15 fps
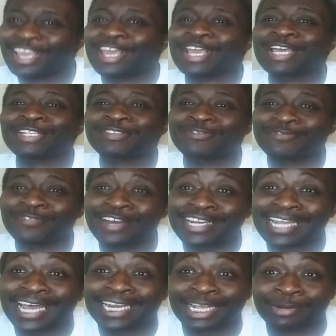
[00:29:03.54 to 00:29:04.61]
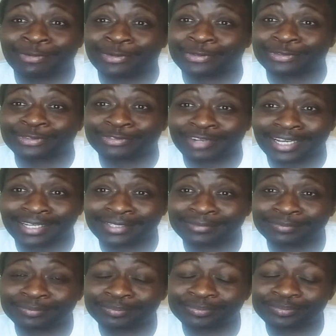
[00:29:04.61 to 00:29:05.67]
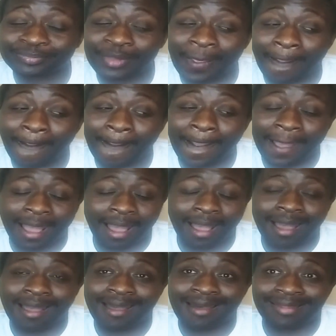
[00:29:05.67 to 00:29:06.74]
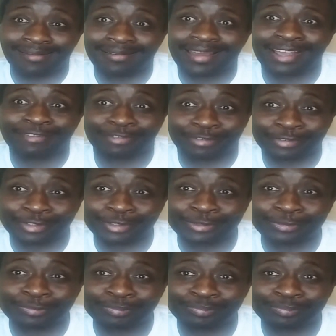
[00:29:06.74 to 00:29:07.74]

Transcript: It's funny how that works, right? Like, for real.